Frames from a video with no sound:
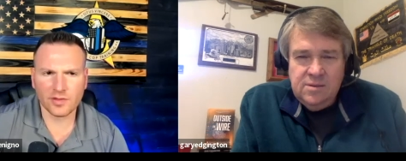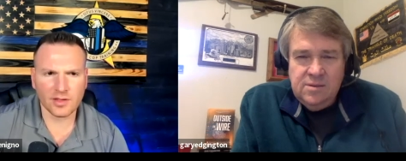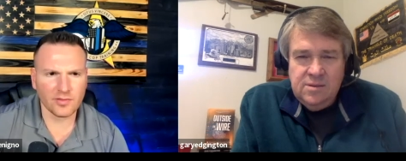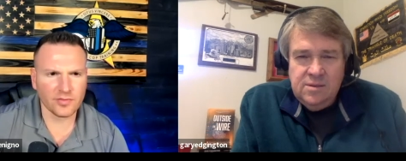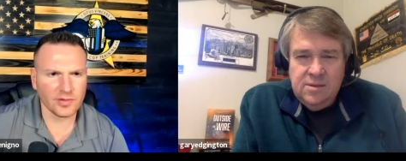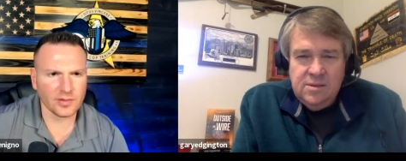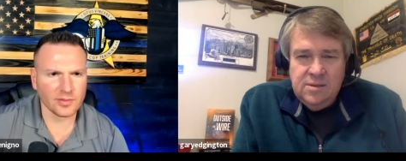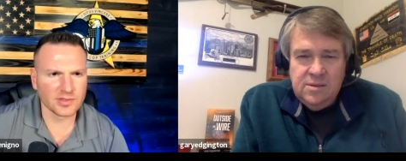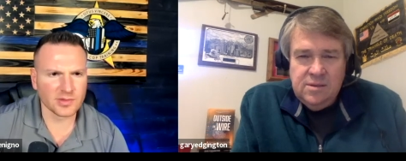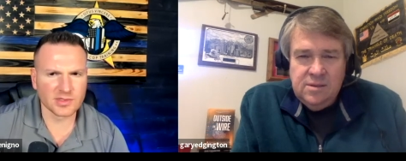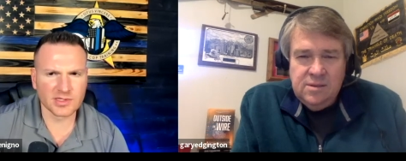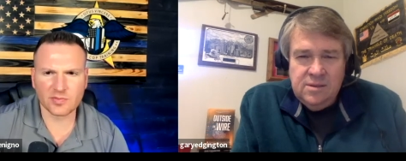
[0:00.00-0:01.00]
Speaker 1: if he
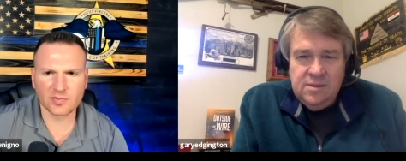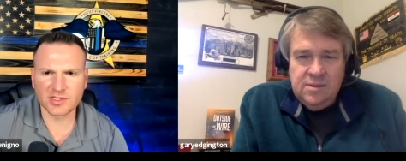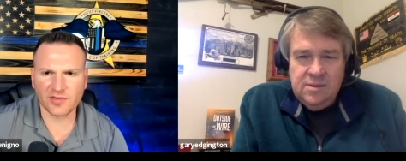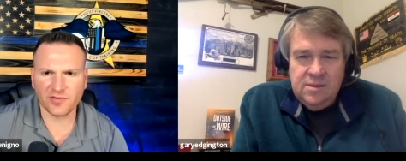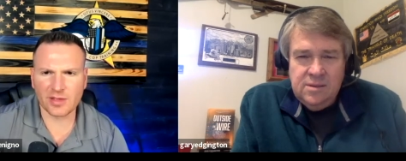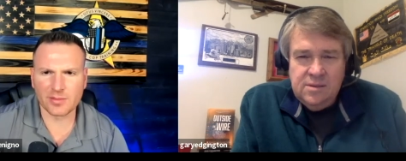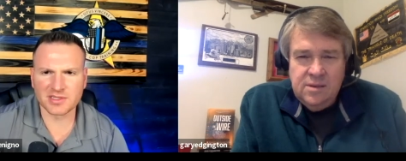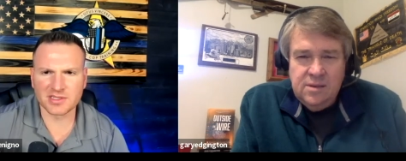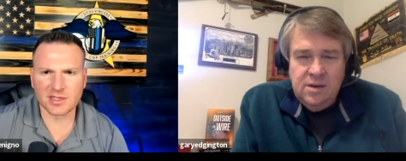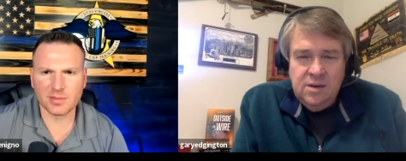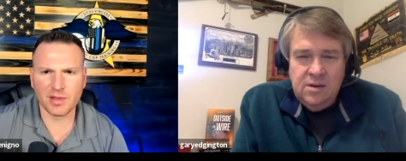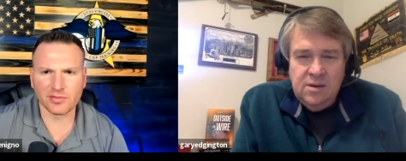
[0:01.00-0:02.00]
was was, he famous
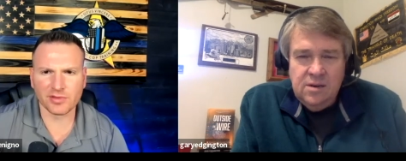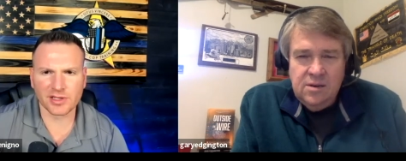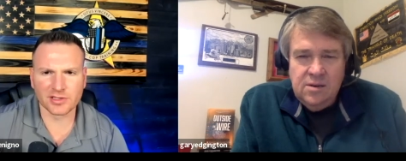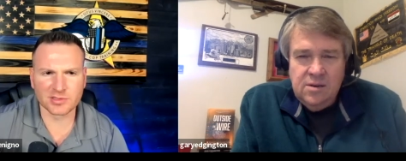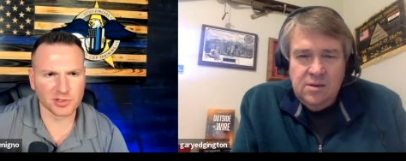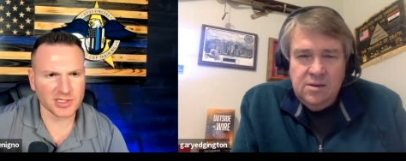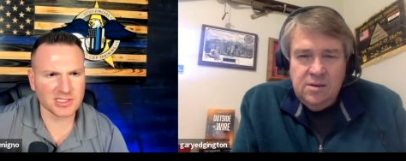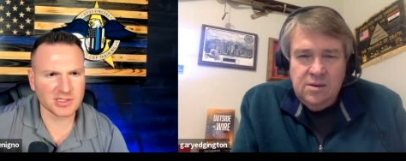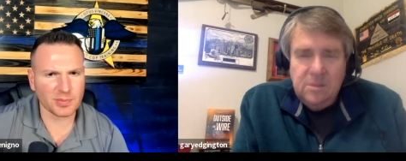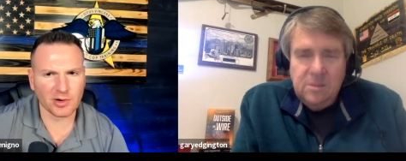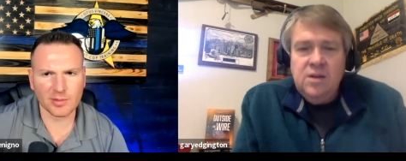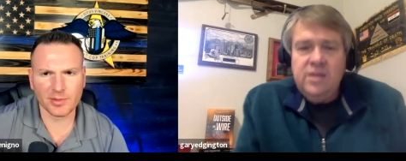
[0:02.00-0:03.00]
in the Beverly Hills Police
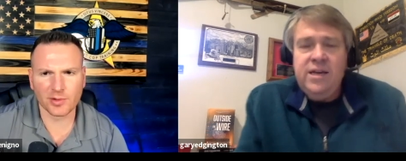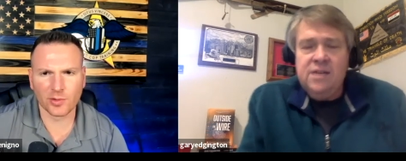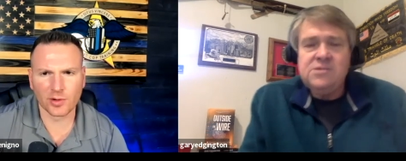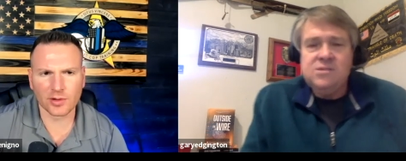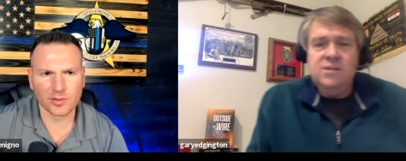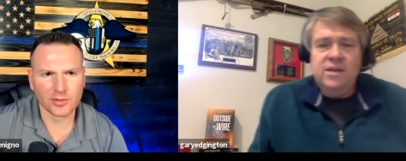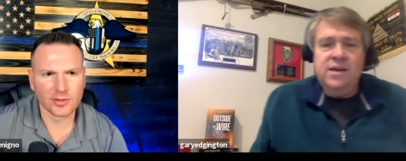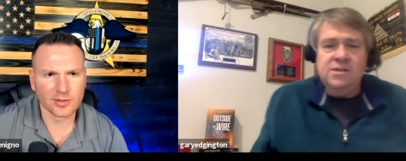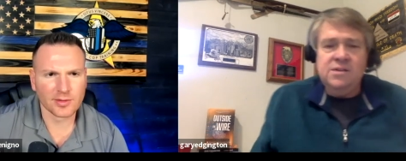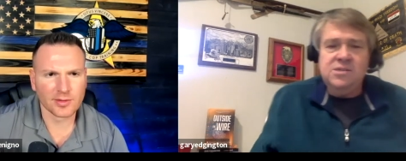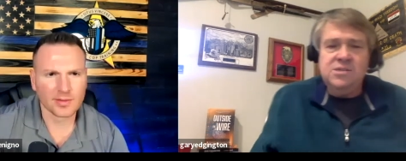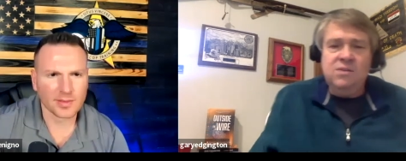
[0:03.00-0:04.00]
Department yes, or yes
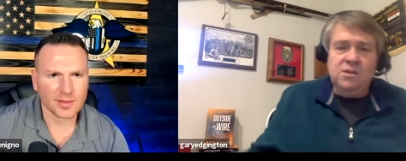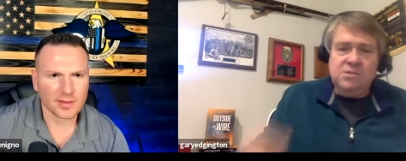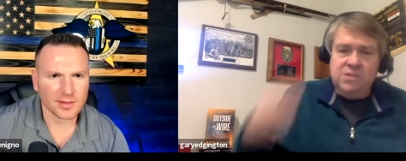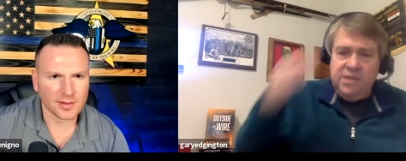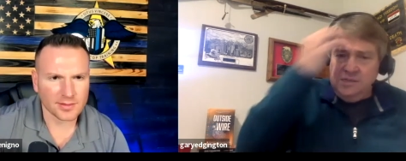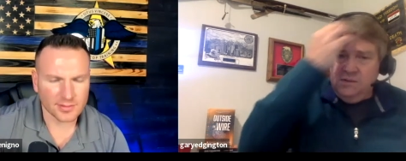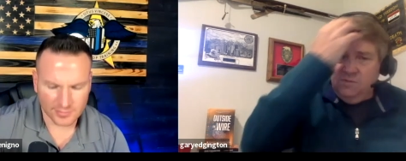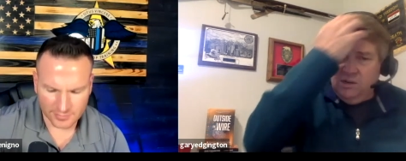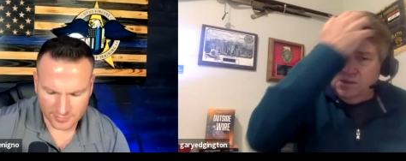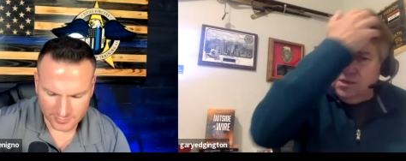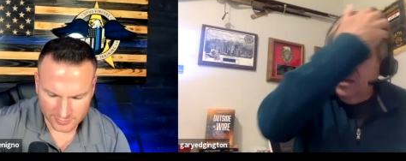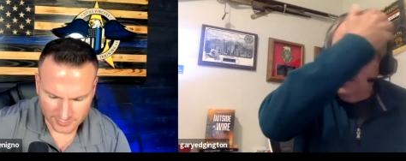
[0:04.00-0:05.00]
he was yes he was
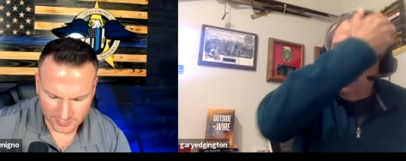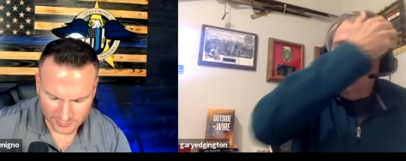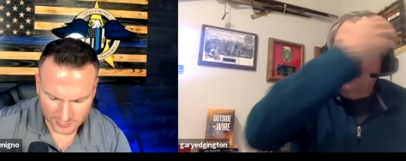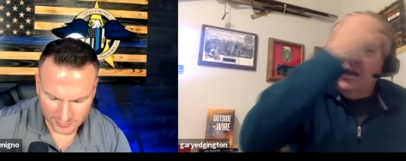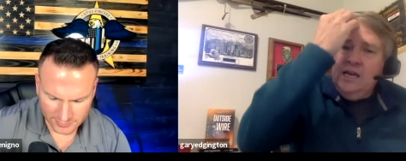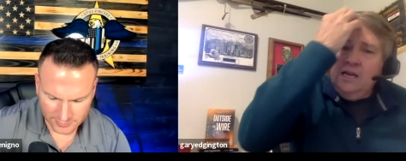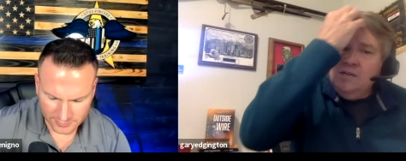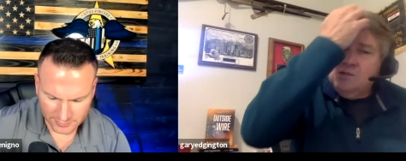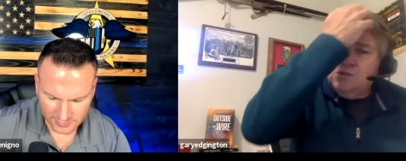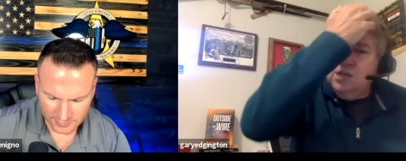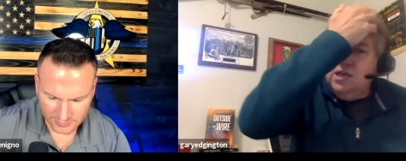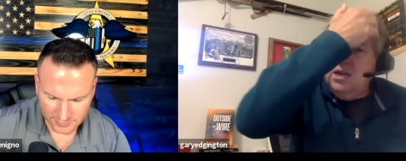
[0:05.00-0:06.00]
he
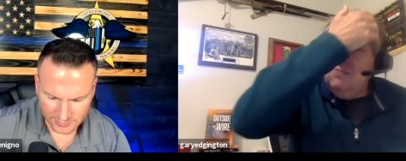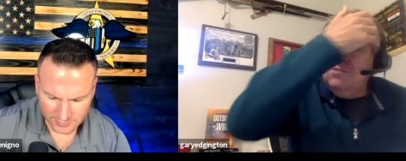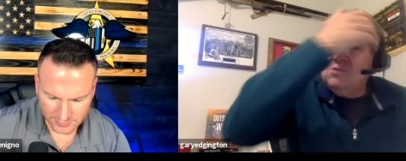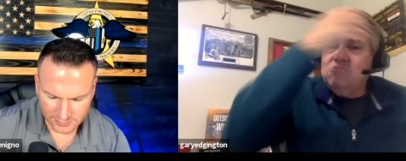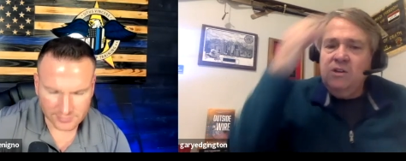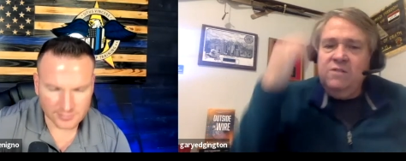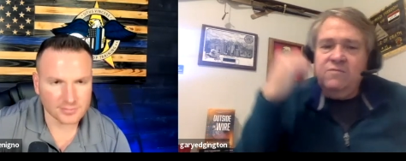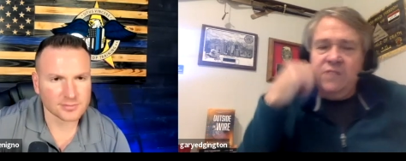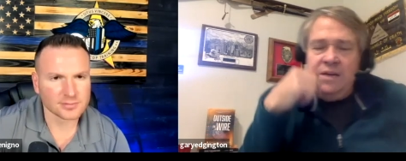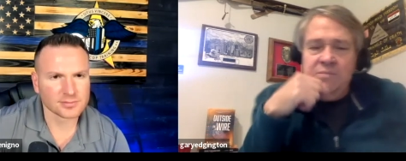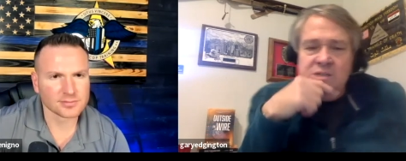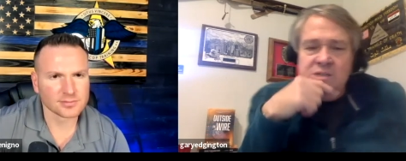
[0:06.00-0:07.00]
Speaker 2: he was really
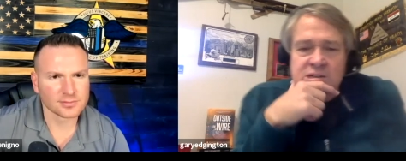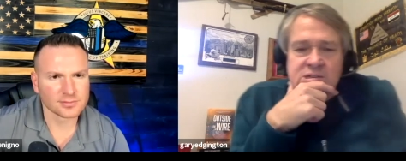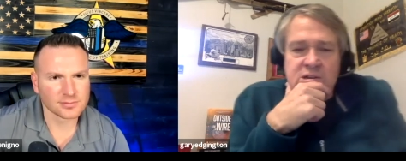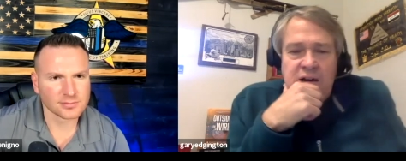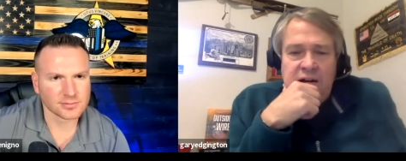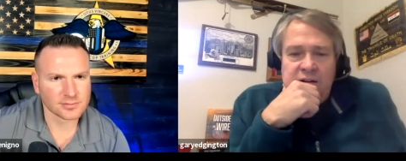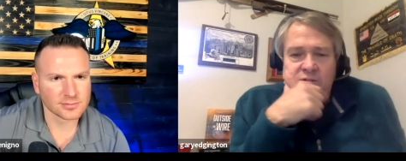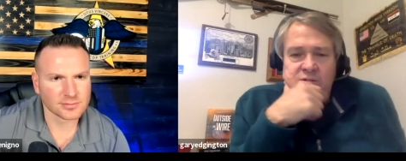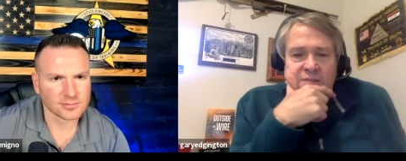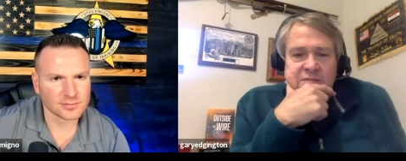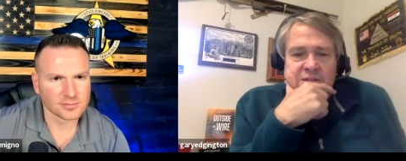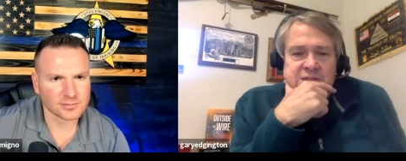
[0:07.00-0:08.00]
famous as an auto
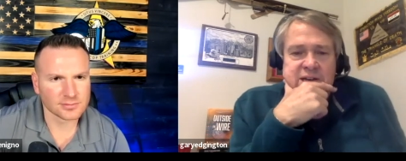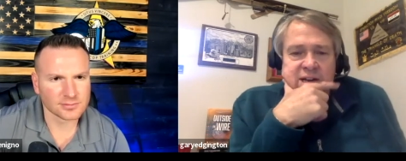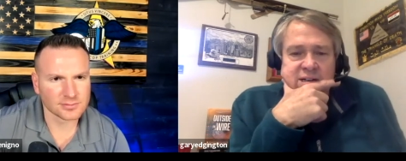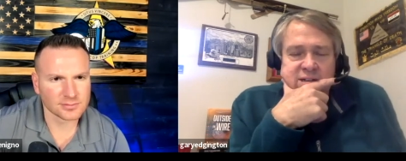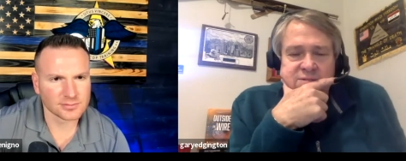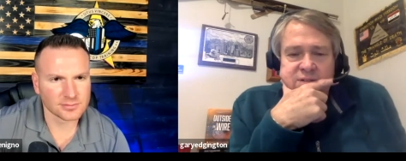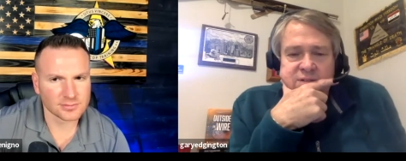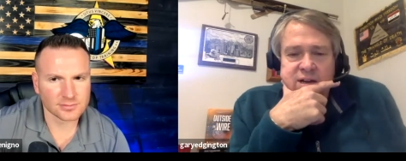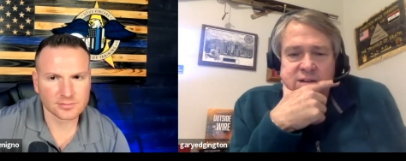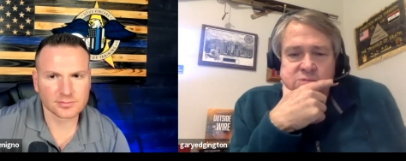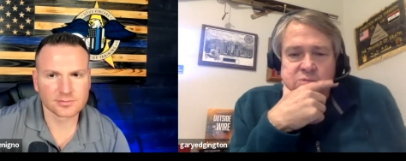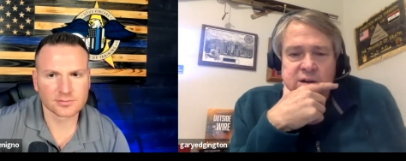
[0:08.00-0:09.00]
theft detective. Uh,
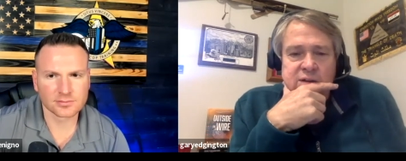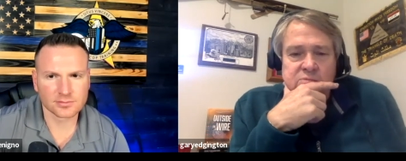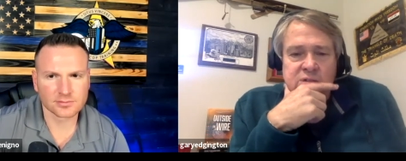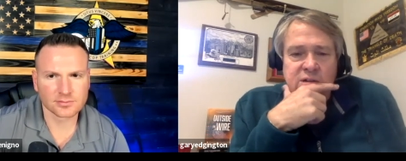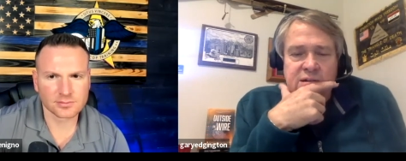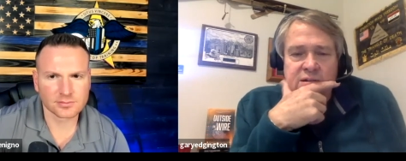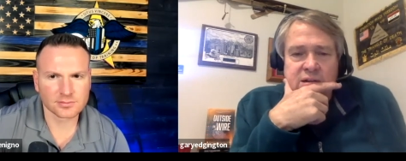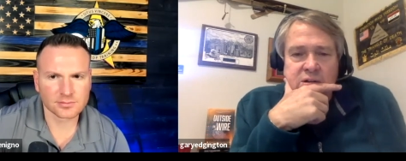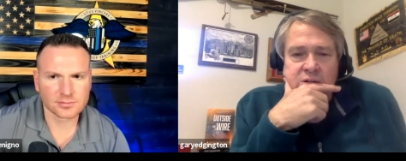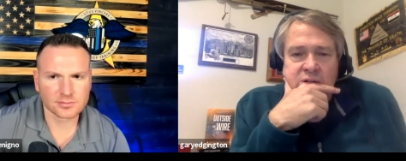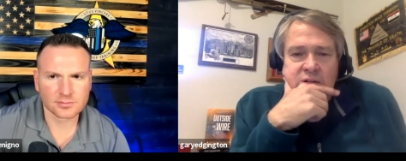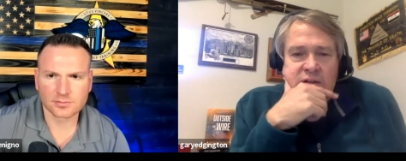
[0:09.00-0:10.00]
it's where he really
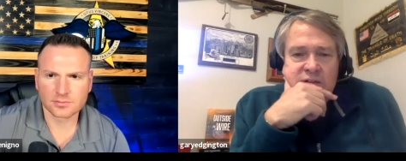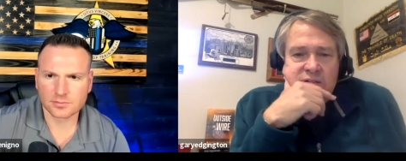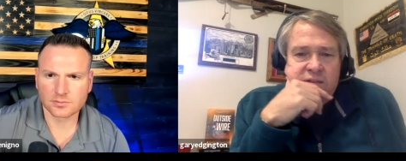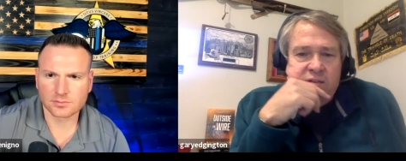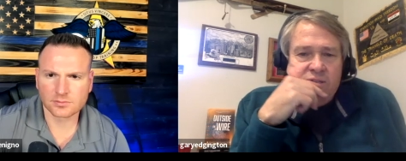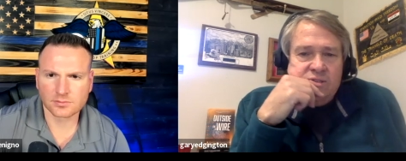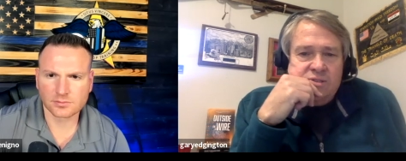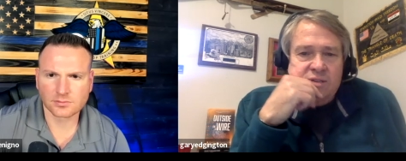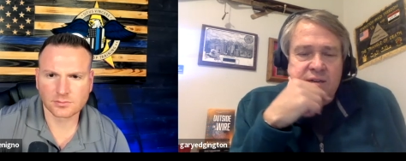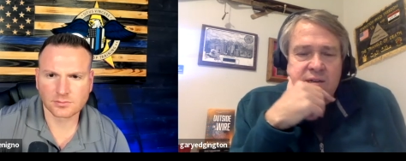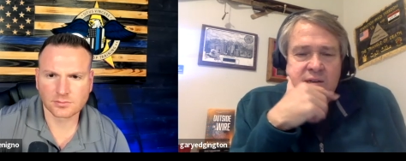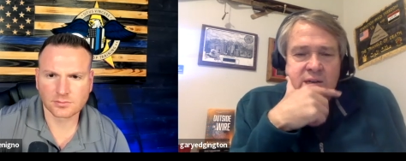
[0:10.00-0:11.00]
earned his his
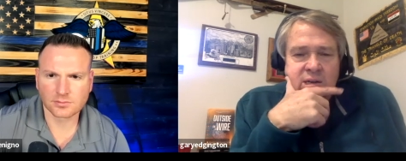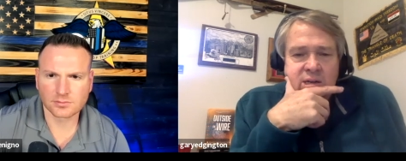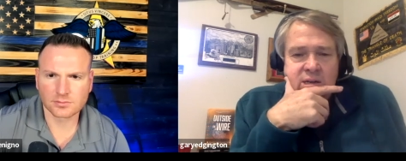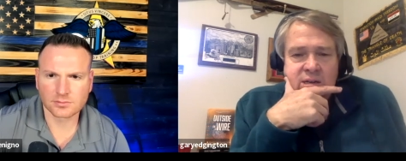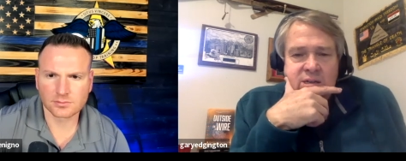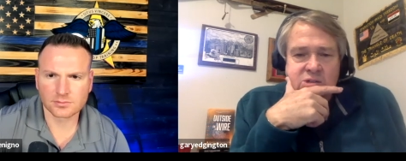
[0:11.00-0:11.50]
uh, his